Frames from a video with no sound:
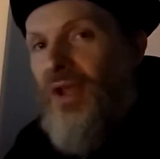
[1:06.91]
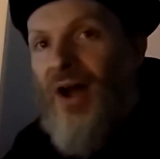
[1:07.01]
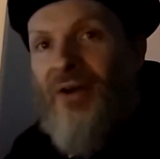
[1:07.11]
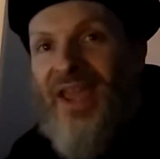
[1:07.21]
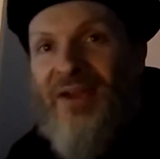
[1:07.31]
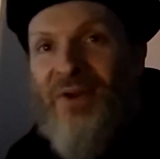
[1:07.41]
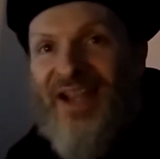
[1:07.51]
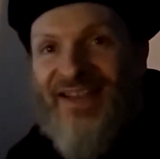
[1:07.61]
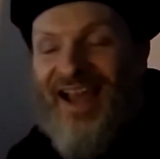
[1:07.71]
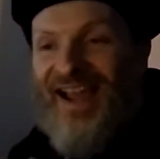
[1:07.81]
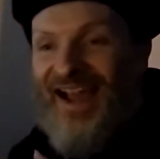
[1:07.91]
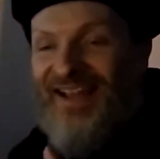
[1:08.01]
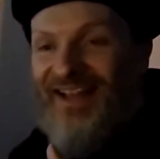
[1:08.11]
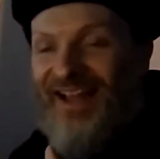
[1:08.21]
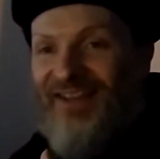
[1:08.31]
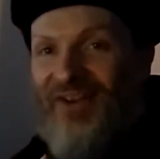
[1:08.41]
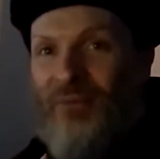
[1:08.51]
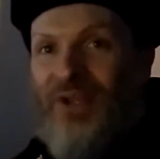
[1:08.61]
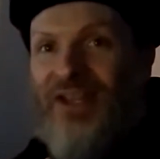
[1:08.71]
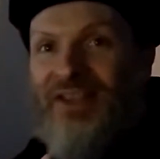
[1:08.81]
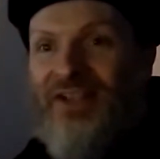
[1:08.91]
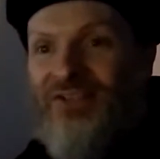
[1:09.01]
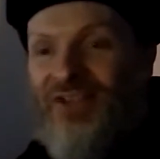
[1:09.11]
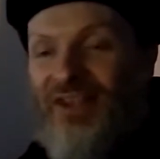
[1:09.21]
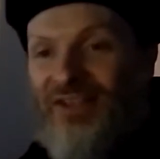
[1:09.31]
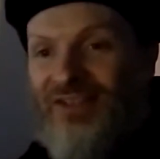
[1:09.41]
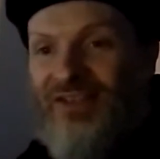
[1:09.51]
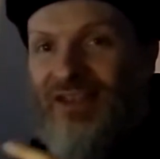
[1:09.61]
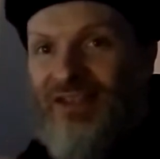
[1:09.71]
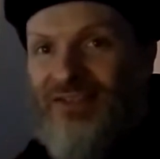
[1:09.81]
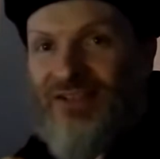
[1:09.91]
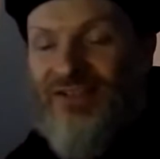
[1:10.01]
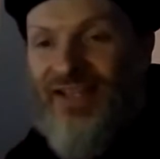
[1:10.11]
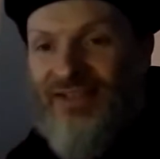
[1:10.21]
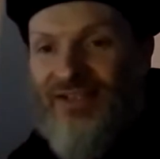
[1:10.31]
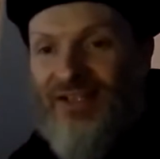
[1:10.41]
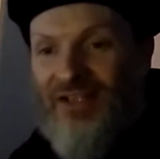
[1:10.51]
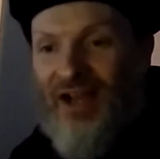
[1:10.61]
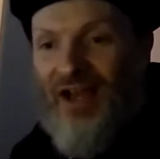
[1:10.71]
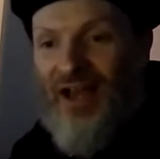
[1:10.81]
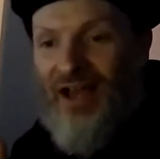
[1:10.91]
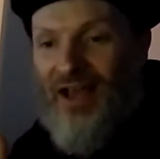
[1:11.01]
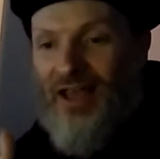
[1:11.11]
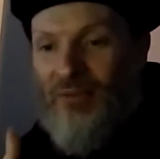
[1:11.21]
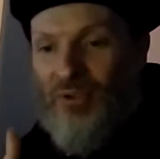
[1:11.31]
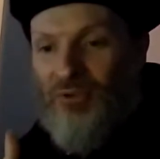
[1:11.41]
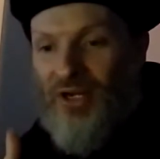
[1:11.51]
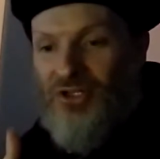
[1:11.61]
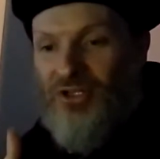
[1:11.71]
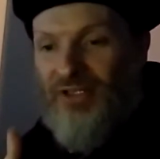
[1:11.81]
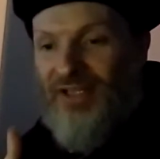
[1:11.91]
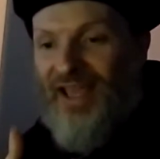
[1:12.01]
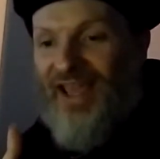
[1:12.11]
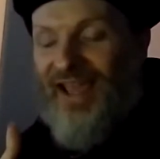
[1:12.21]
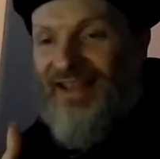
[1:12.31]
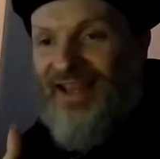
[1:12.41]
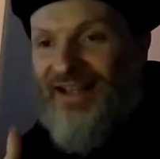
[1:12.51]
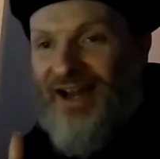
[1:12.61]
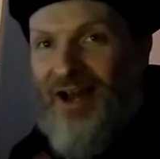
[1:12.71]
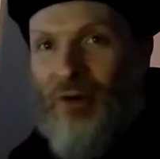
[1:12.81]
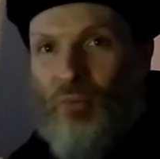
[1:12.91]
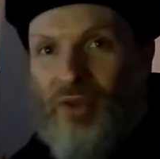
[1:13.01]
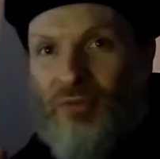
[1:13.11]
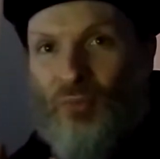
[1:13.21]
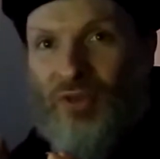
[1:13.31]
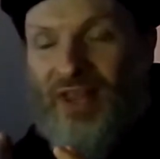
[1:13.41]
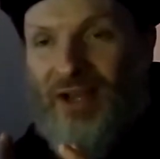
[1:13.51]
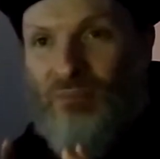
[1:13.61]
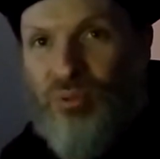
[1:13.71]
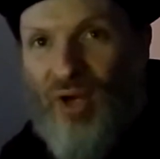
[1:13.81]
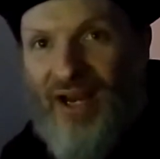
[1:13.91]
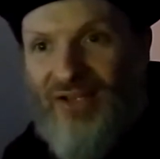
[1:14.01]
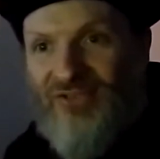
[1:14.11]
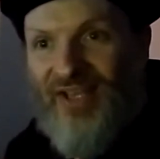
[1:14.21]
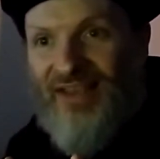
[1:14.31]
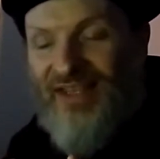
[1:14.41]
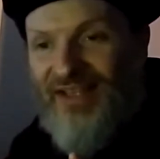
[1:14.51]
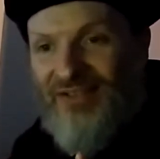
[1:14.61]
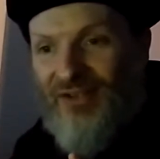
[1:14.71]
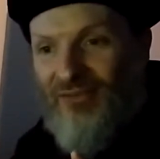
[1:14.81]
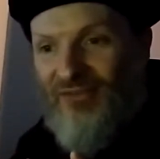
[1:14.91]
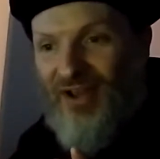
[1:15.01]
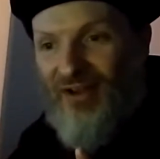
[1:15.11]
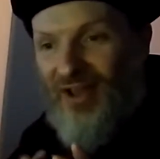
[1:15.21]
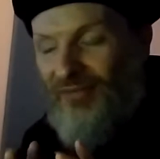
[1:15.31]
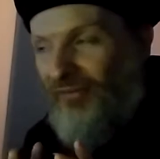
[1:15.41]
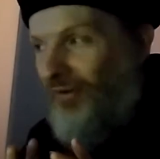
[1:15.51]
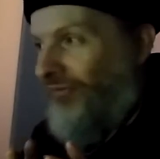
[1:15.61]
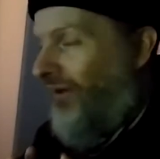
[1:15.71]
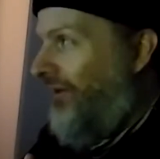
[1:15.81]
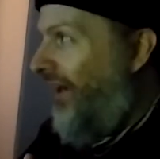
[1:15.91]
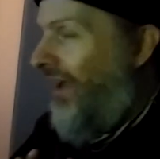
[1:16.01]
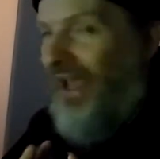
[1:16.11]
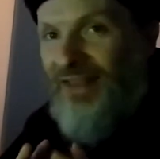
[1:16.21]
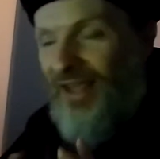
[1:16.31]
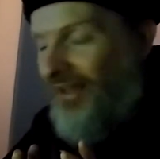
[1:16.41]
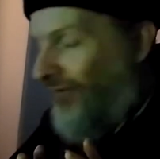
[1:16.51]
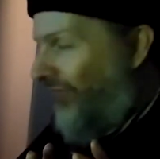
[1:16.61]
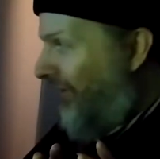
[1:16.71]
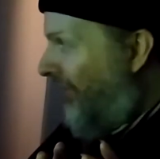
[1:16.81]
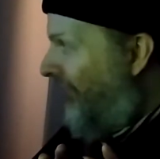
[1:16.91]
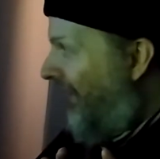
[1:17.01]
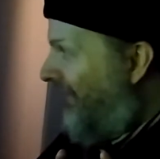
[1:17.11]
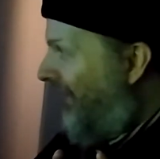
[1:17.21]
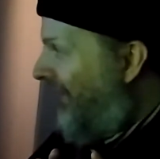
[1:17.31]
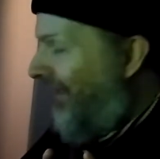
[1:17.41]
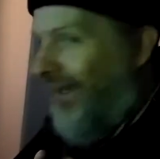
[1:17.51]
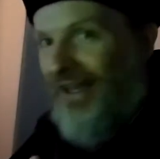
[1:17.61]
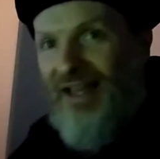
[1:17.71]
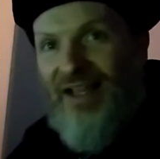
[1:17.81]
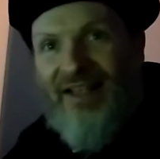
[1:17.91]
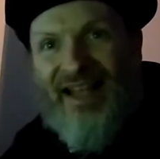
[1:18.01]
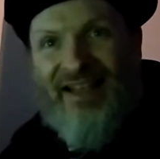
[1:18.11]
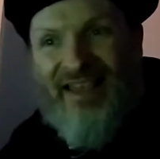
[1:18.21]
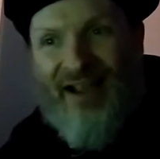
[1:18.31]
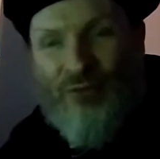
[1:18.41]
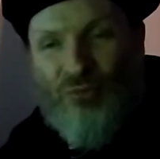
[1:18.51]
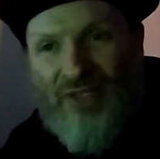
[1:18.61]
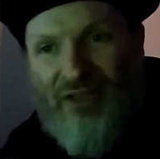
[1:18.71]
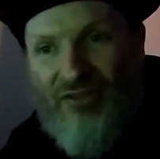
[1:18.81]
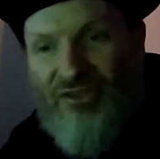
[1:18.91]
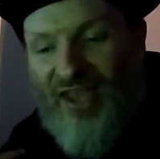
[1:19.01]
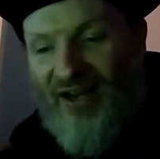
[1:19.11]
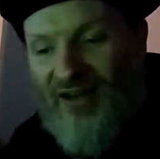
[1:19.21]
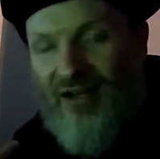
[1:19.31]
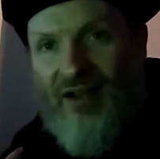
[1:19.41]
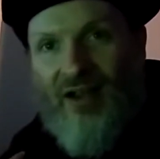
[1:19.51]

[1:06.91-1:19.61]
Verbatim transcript: Okay, we got. I, I, I love how we got these this this descending uh, progression, and then uh, with with like breaks at the end of uh, of every figure at the, at the figure of eight, and then uh, like that really thick